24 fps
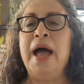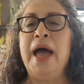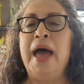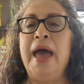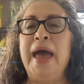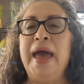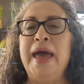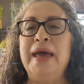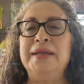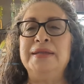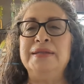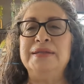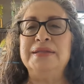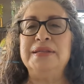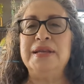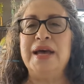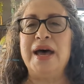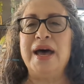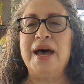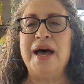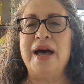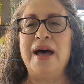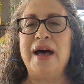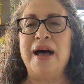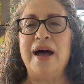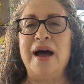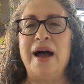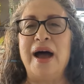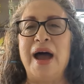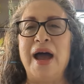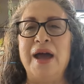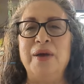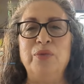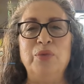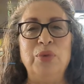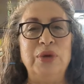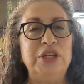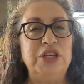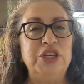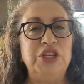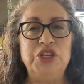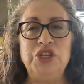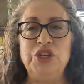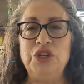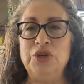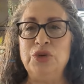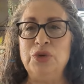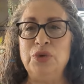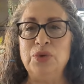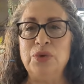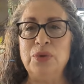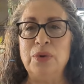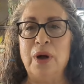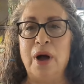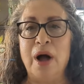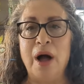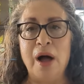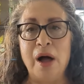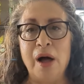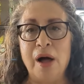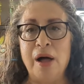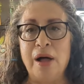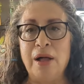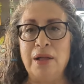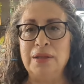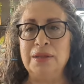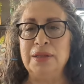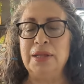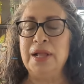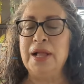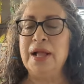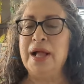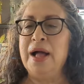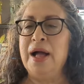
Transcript: And I wish you all